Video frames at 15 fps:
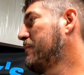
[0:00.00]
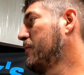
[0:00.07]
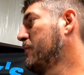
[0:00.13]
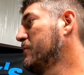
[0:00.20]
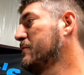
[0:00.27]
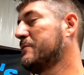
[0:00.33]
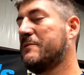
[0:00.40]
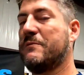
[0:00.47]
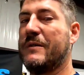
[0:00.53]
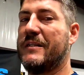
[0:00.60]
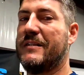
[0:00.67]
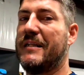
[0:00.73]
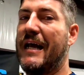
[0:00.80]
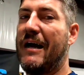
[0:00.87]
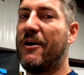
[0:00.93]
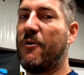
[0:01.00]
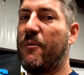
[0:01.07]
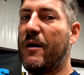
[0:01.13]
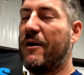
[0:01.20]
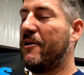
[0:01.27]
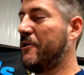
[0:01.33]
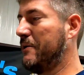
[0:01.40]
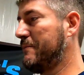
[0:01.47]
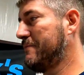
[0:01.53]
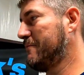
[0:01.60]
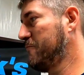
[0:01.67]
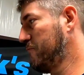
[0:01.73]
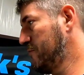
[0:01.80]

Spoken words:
pulls without it wired up.